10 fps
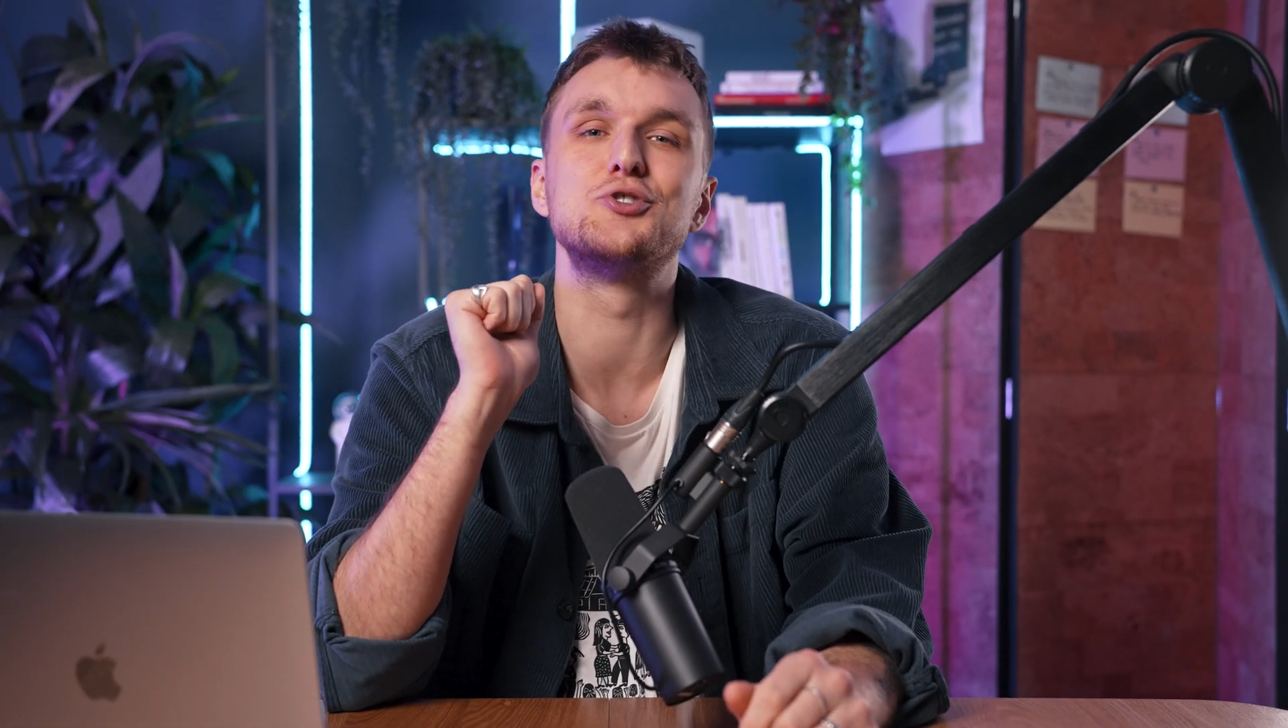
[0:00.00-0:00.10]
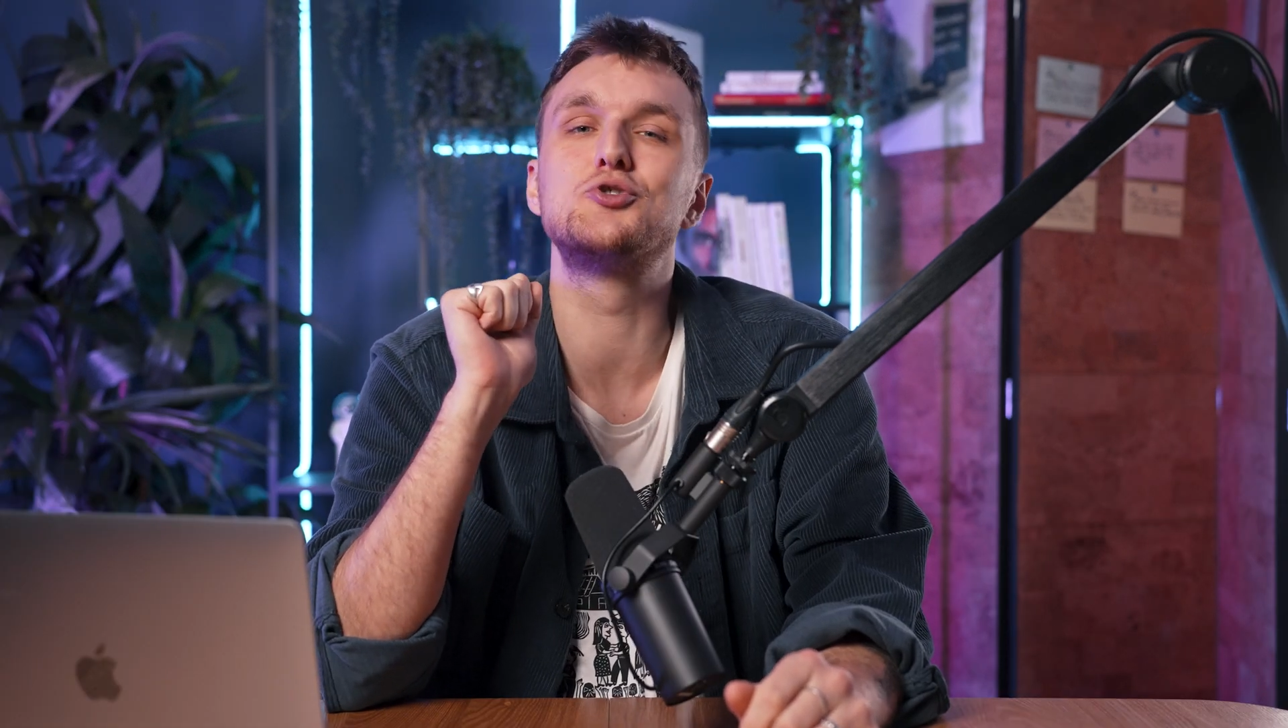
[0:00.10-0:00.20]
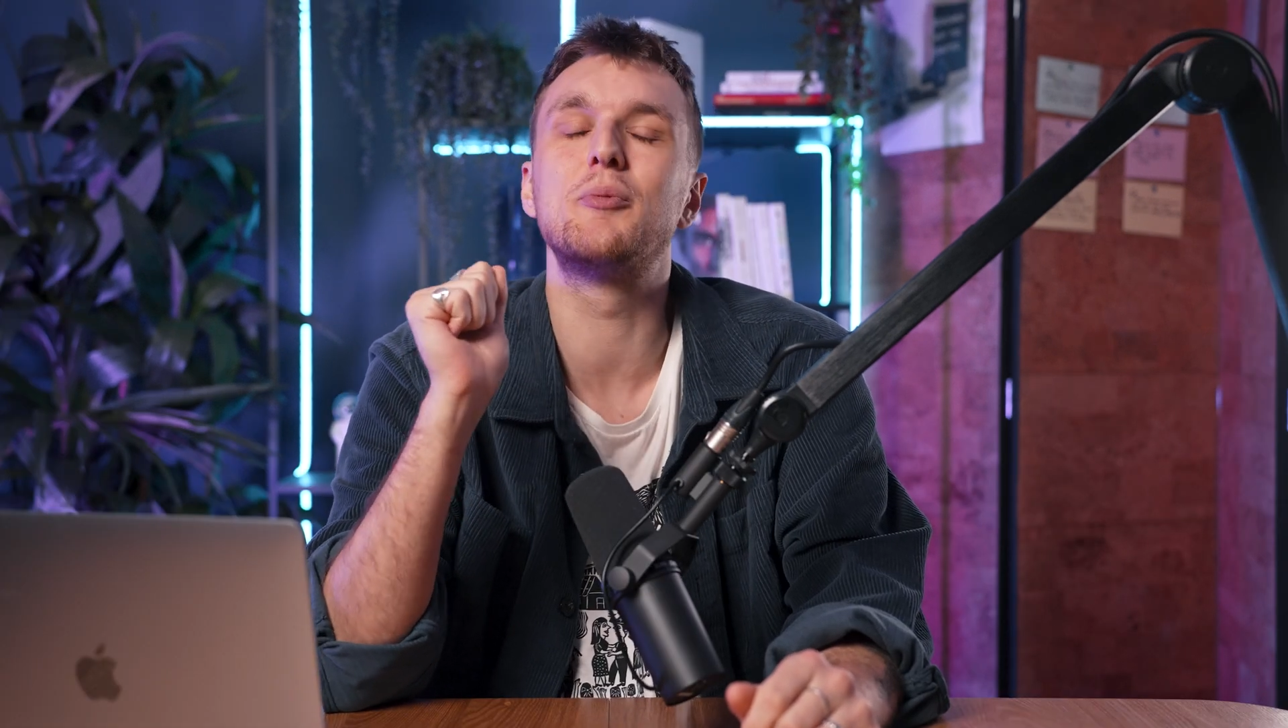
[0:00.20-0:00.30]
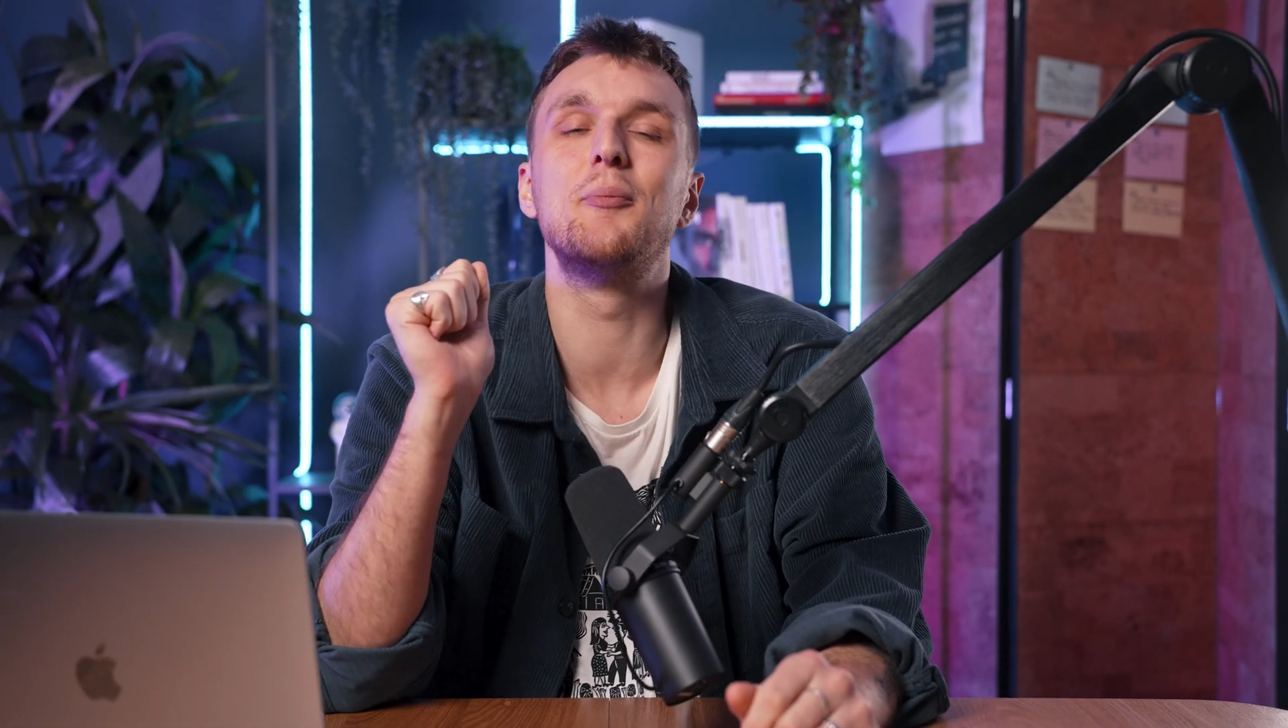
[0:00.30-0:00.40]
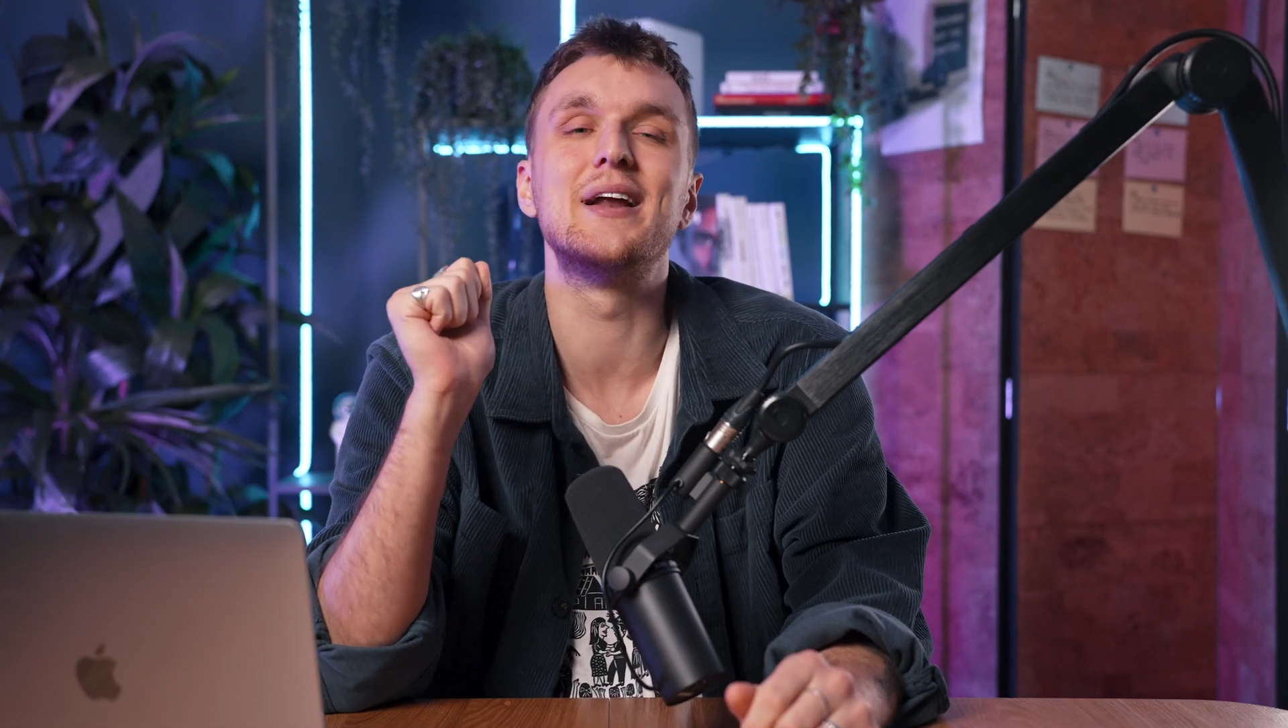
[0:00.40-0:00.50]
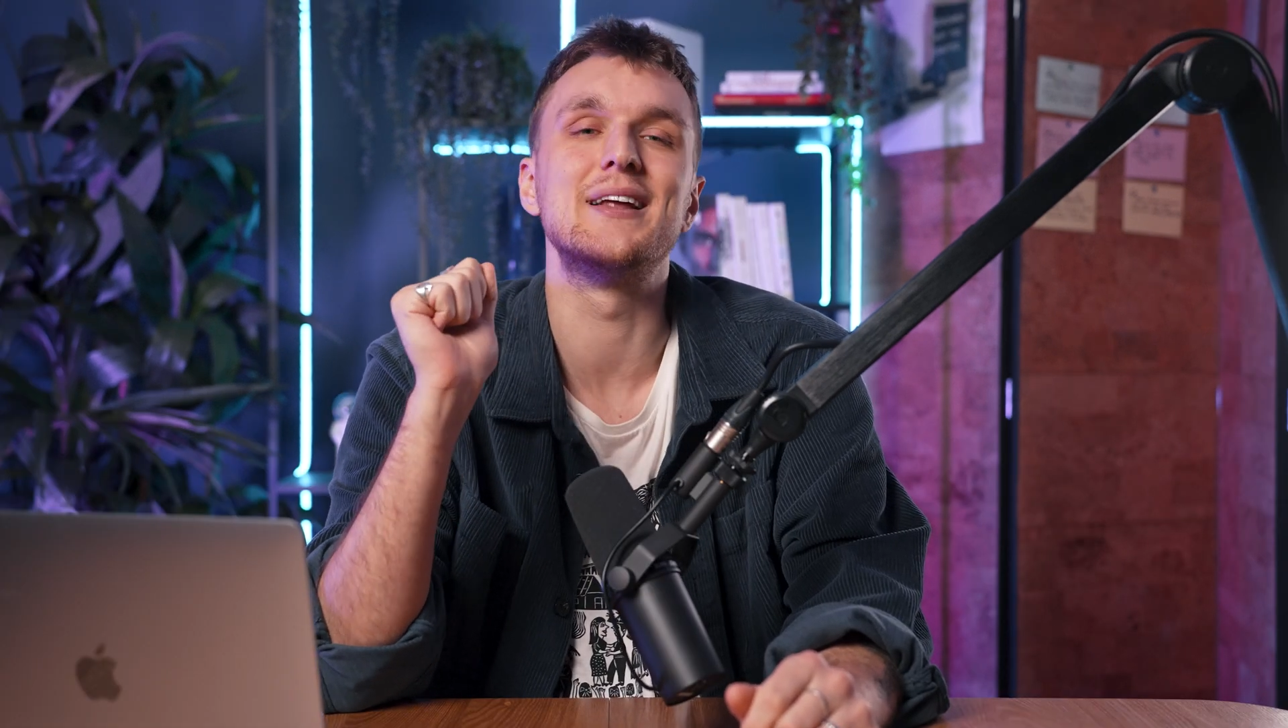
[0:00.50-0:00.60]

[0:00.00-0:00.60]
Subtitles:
to triple my